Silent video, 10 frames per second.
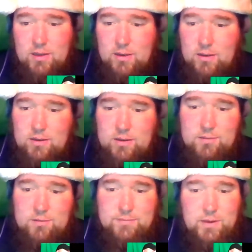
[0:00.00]

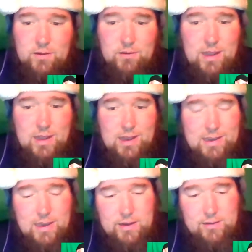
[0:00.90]
And I
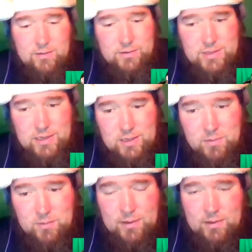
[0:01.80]
got into the Second
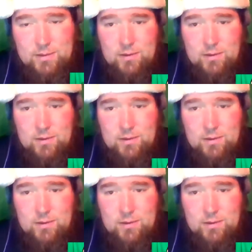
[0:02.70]
Amendment,